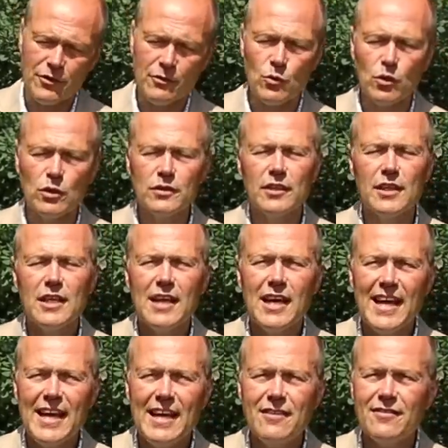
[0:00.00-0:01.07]
of the world,
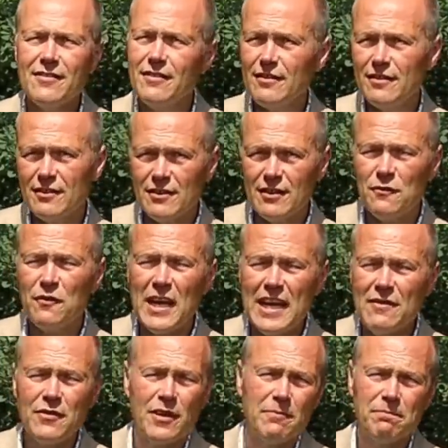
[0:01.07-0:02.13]
is the
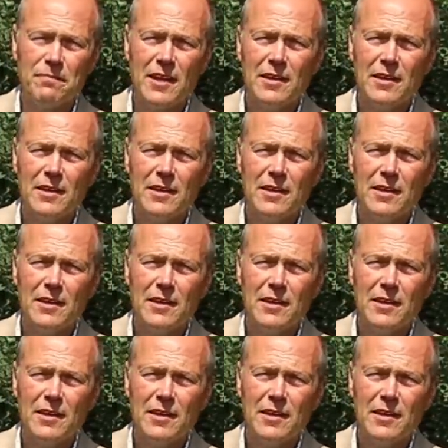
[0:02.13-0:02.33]
flavour.